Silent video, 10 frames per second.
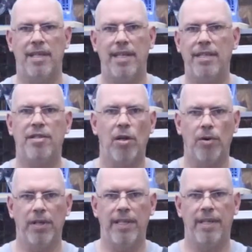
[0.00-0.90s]
it is
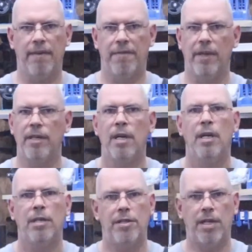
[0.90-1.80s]
totally different,
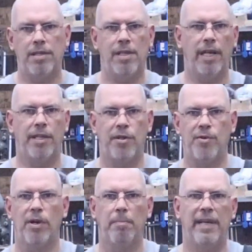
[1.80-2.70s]
just like the
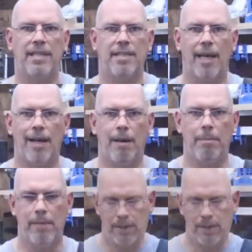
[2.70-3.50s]
drill bit setup.